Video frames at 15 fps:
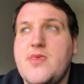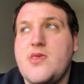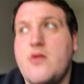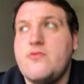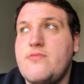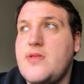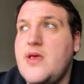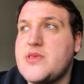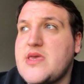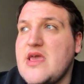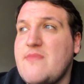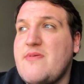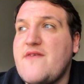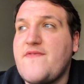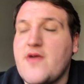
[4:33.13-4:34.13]
Yeah, let's
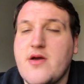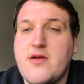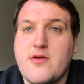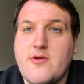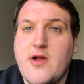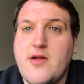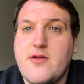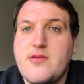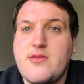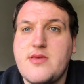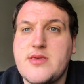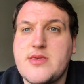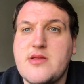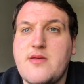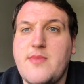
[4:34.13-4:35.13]
keep our feet on the ground.
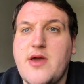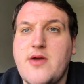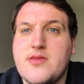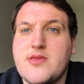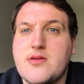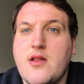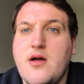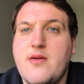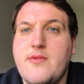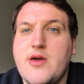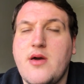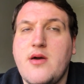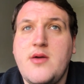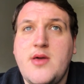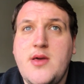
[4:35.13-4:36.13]
There's still a mountain to climb
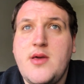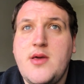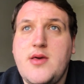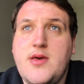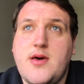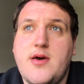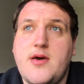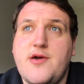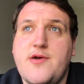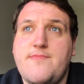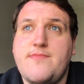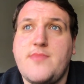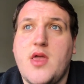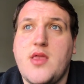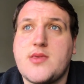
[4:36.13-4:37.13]
here.
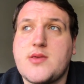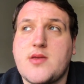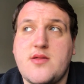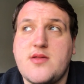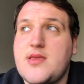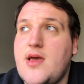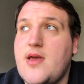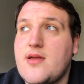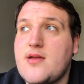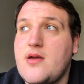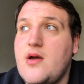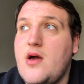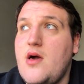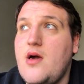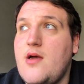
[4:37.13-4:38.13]
It's going to take
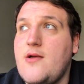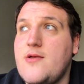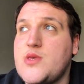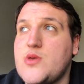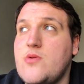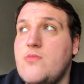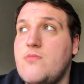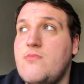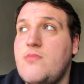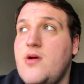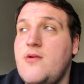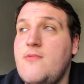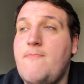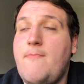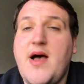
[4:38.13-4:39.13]
some
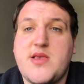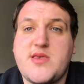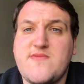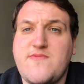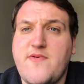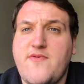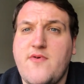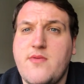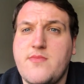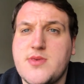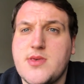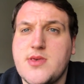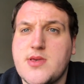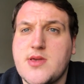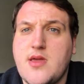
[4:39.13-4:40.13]
massive
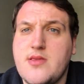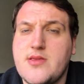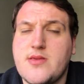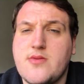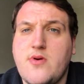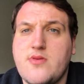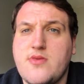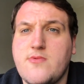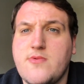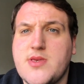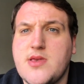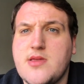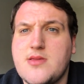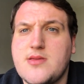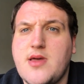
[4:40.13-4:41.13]
performances akin to the one that we've
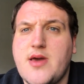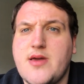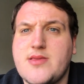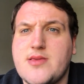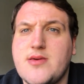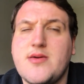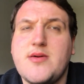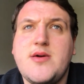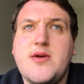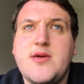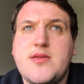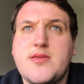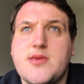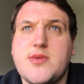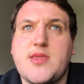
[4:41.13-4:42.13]
seen today to
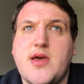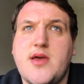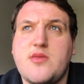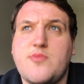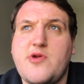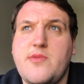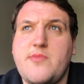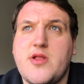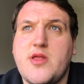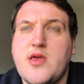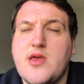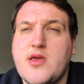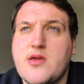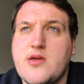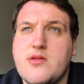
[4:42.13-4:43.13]
stay in the Premier
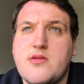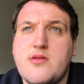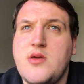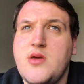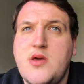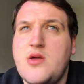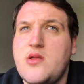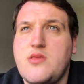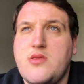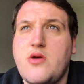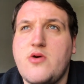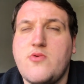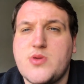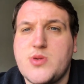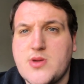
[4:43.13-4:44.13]
League, and
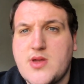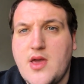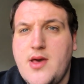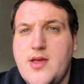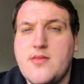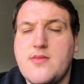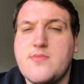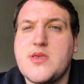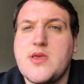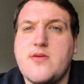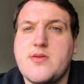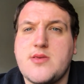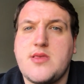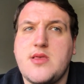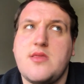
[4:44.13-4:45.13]
no one should get ahead of
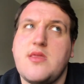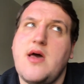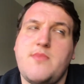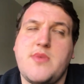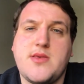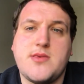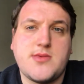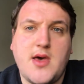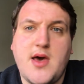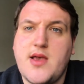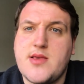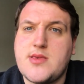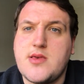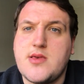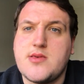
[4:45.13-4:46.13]
themselves and think that means that
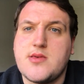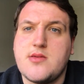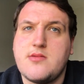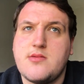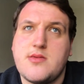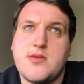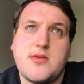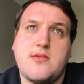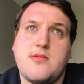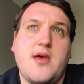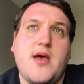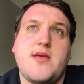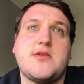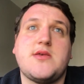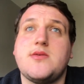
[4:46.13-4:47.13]
our season's
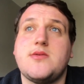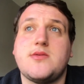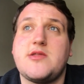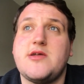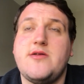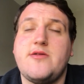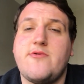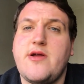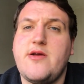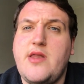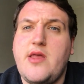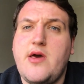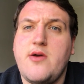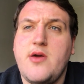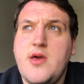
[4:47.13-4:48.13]
turned
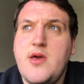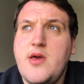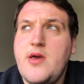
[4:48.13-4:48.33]
around now.